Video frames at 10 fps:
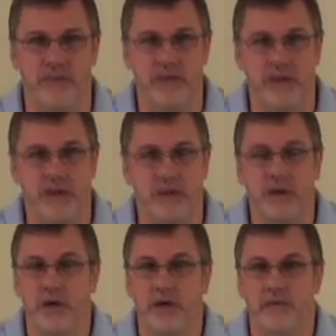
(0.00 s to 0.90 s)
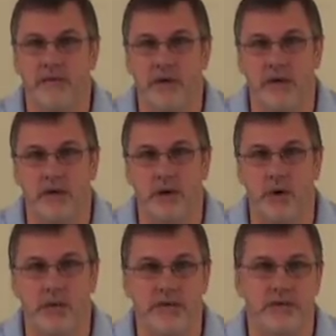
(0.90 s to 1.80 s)
So we
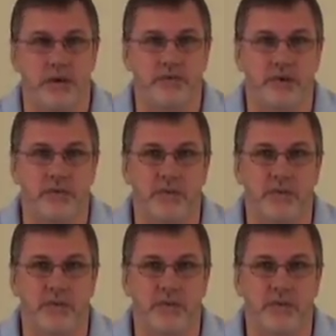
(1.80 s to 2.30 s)
always heard from